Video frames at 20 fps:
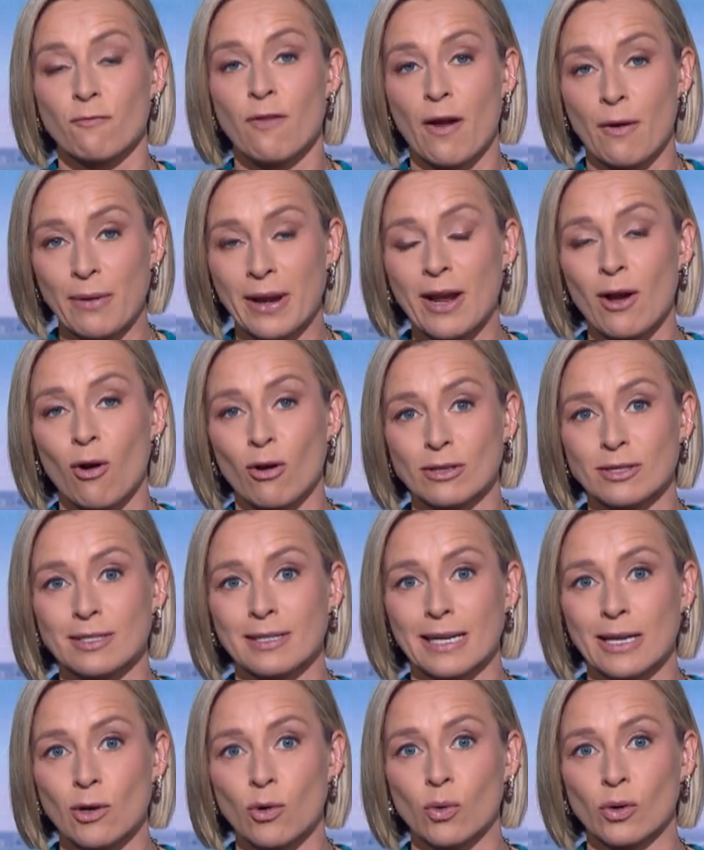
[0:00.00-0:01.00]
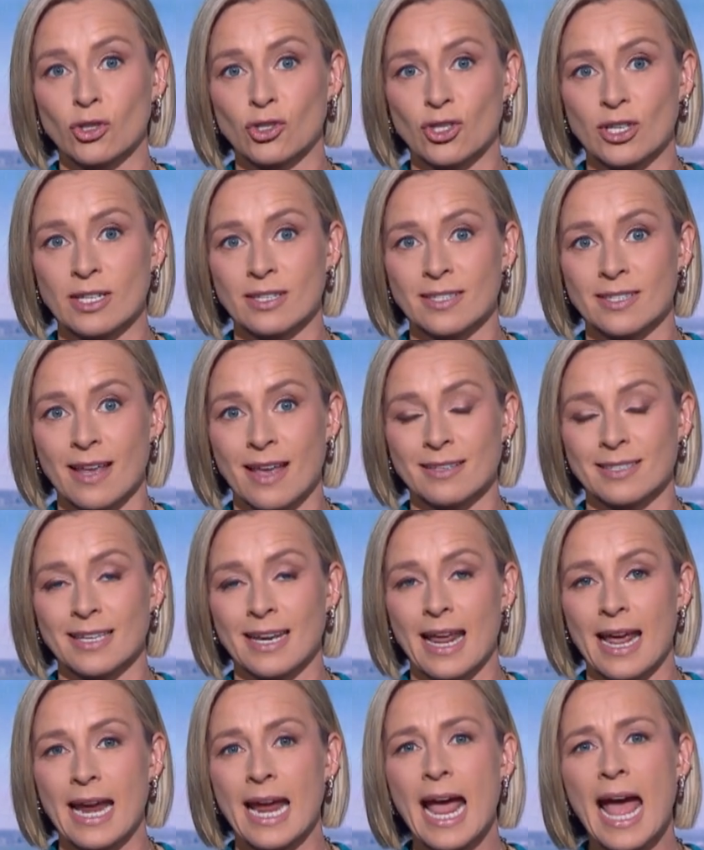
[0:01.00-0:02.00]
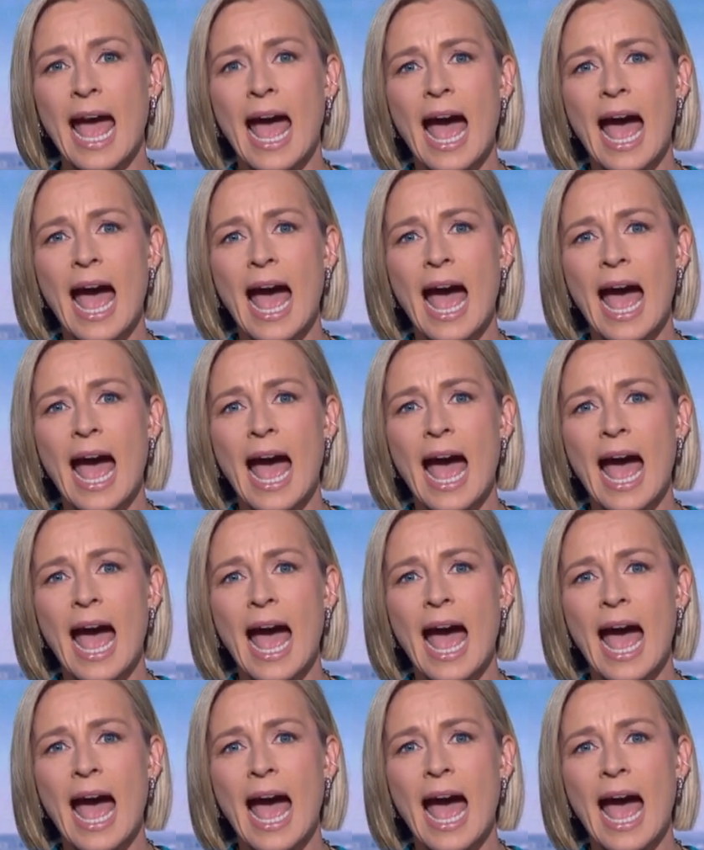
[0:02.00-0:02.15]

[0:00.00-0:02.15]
very costly launches, Ezine.